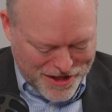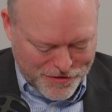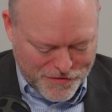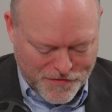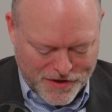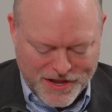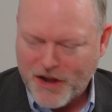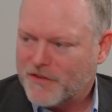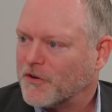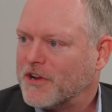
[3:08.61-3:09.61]
You've
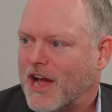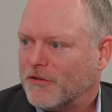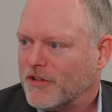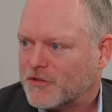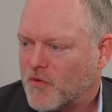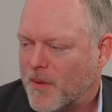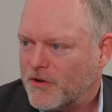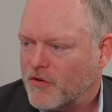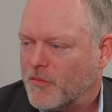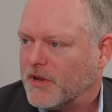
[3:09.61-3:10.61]
cared for countless
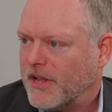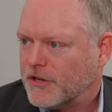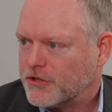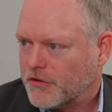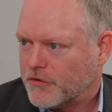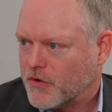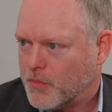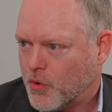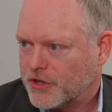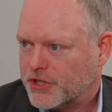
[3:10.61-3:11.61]
women who have been injured through
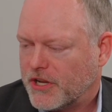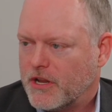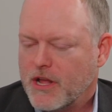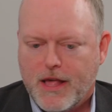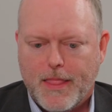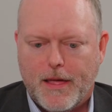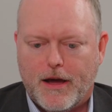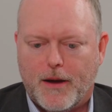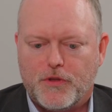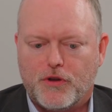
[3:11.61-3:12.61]
abortion.
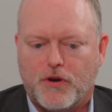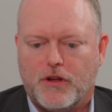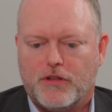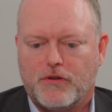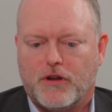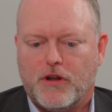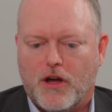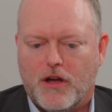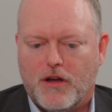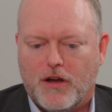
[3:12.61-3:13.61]
You're a
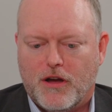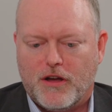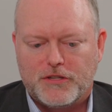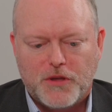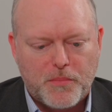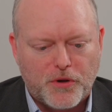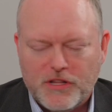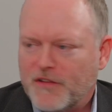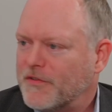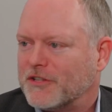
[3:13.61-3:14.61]

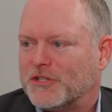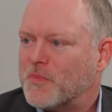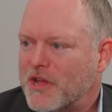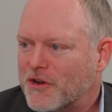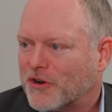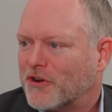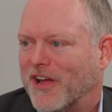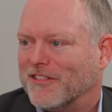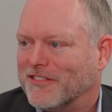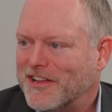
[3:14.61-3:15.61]
prolific speaker
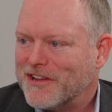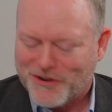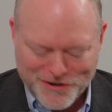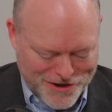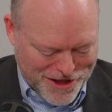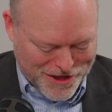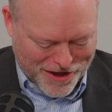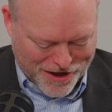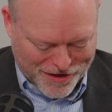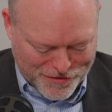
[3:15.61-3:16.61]
and leader.
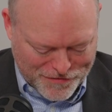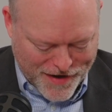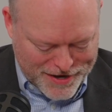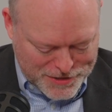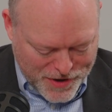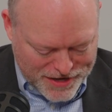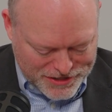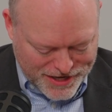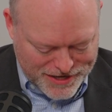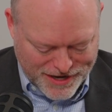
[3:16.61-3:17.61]
You're vice
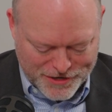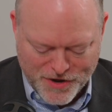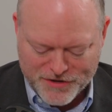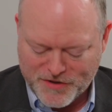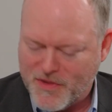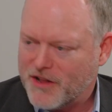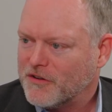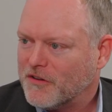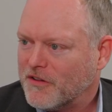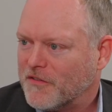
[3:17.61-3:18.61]
president and director of
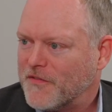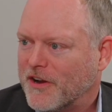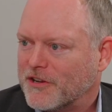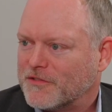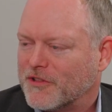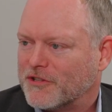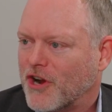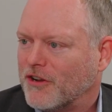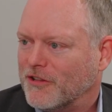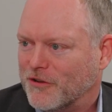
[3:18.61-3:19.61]
medical affairs for the
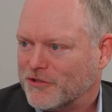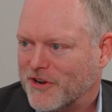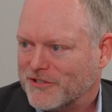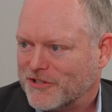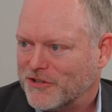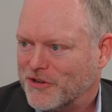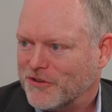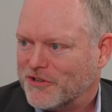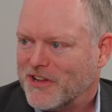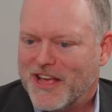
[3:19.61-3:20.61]
Charlotte Lozier Institute.